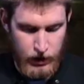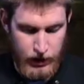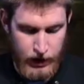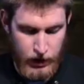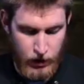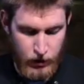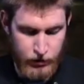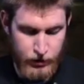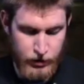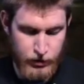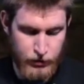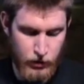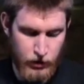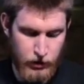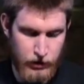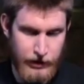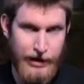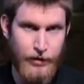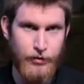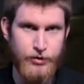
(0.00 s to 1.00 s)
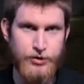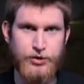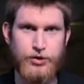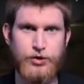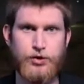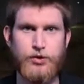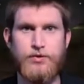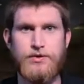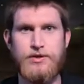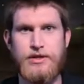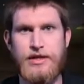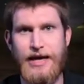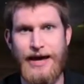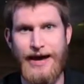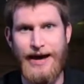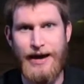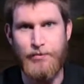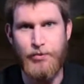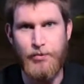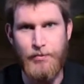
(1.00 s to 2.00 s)
Now, this will allow us to use the
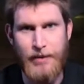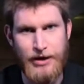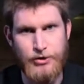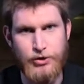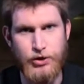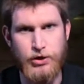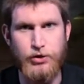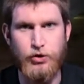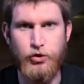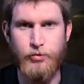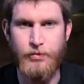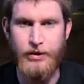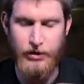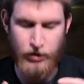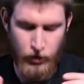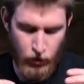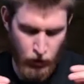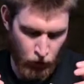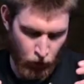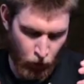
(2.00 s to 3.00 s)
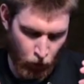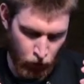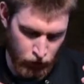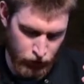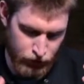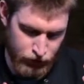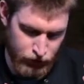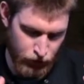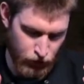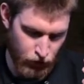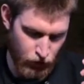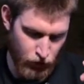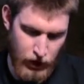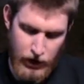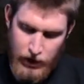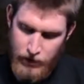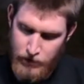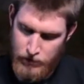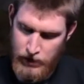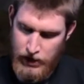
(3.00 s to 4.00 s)
app Magic Lumen in order to
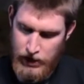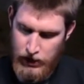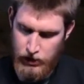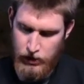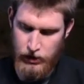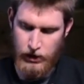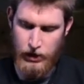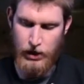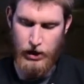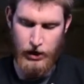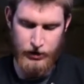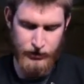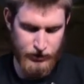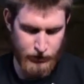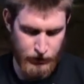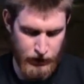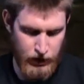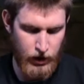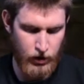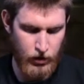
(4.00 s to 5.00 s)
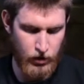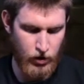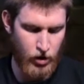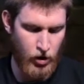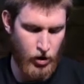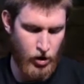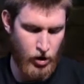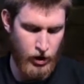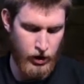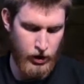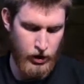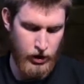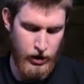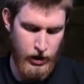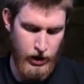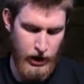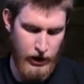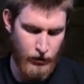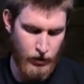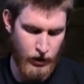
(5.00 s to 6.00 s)
make the custom color on
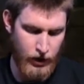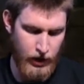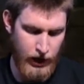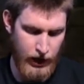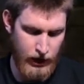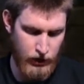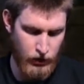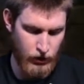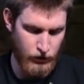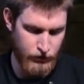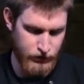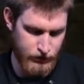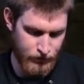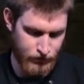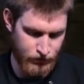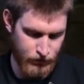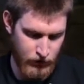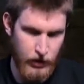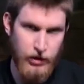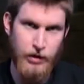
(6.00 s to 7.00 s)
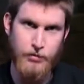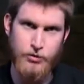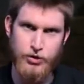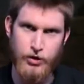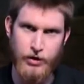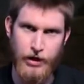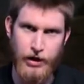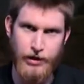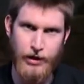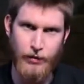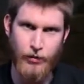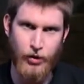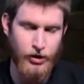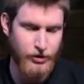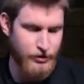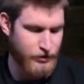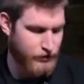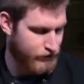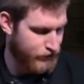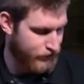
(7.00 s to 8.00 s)
our halos. Let me show you how that
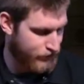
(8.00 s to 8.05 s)
works.